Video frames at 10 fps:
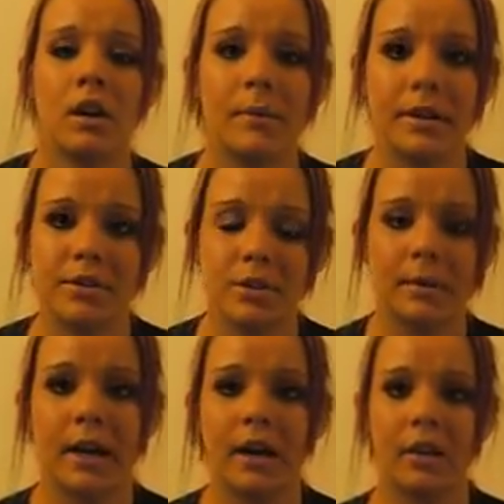on my
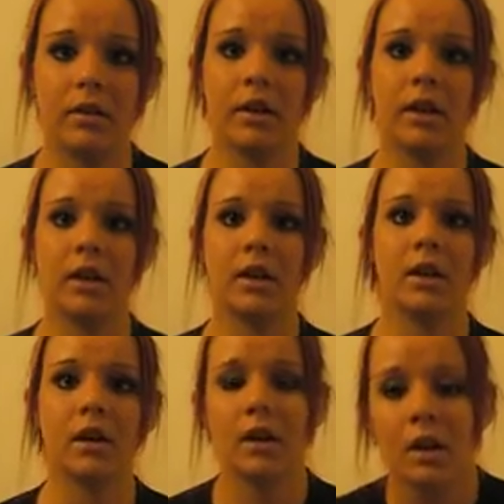YouTube account, and
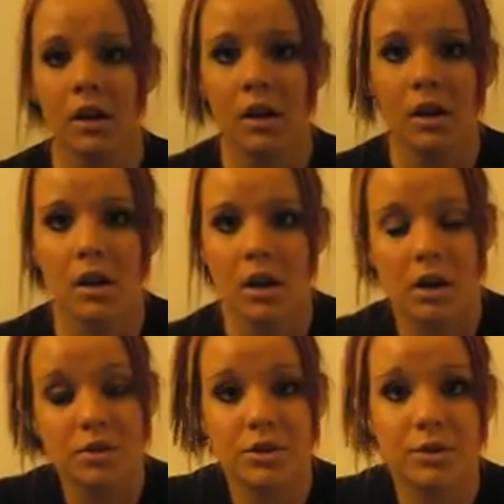
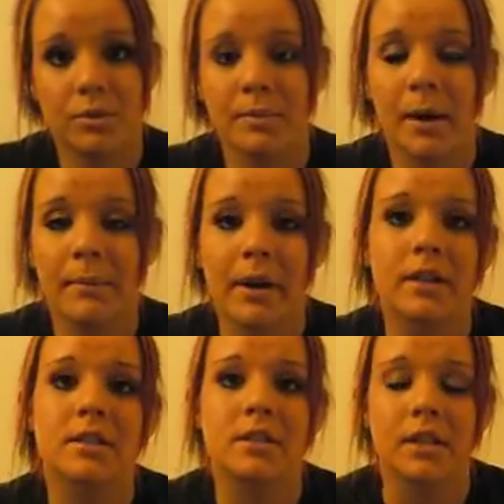I'll do my
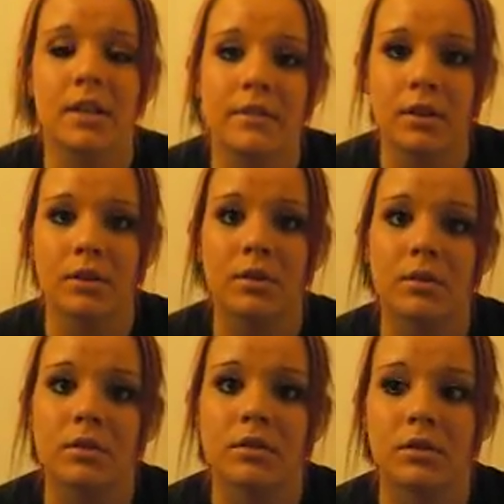best to give you
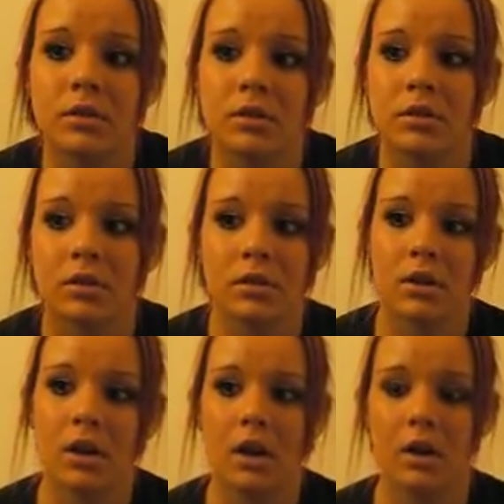
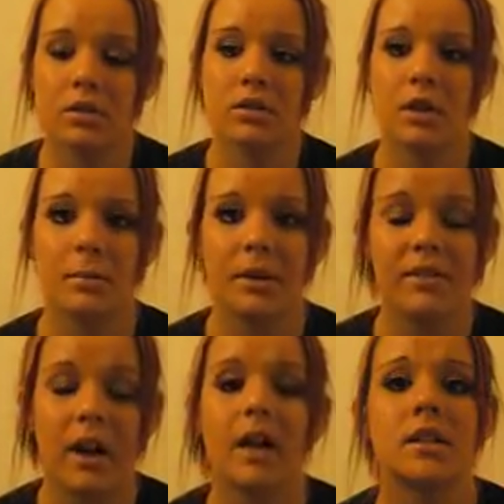some
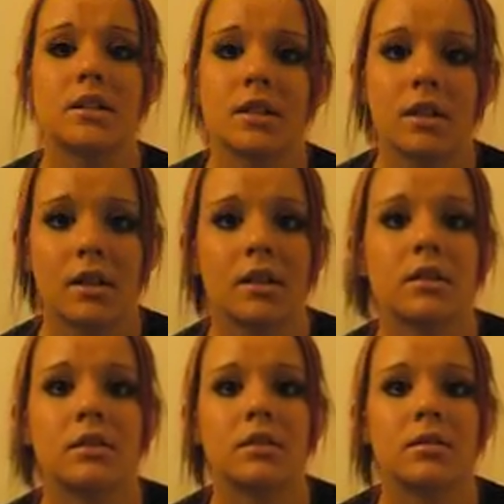advice
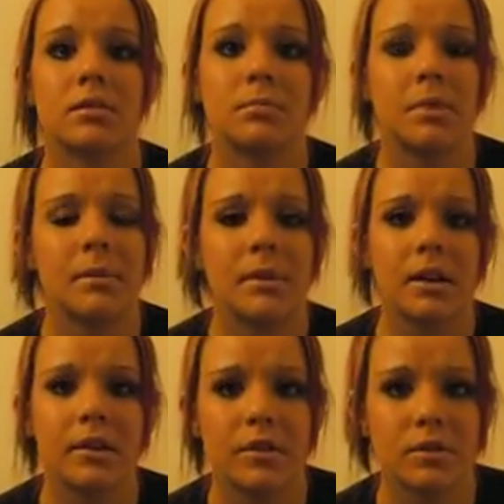and maybe
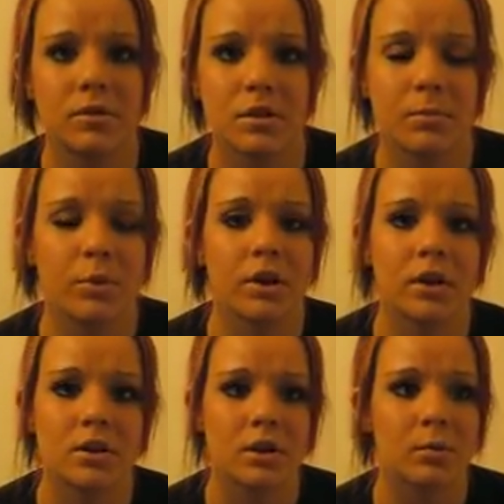give you some
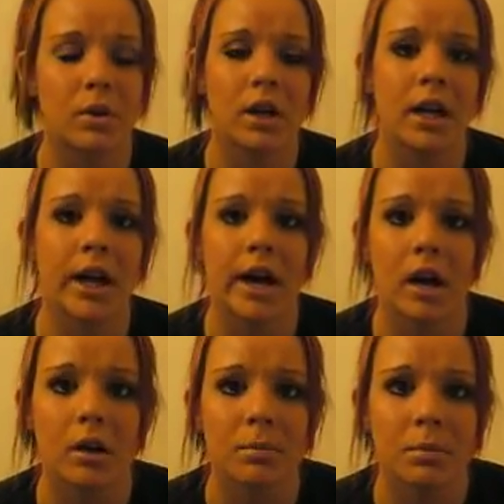pointers on where to get
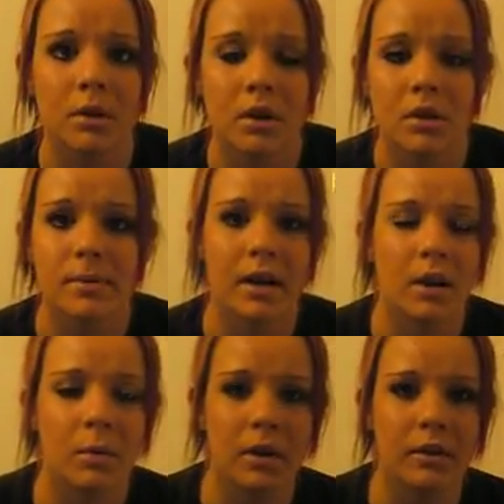help, depending
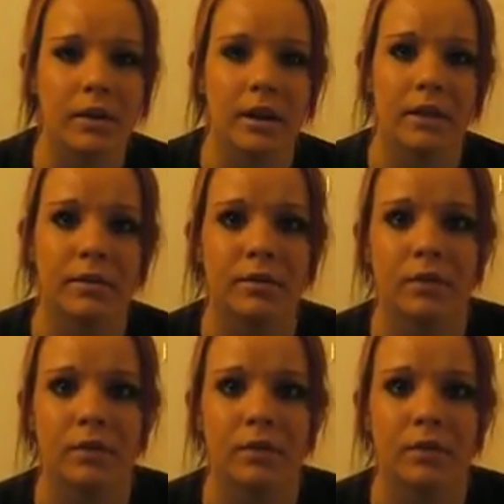on where you live,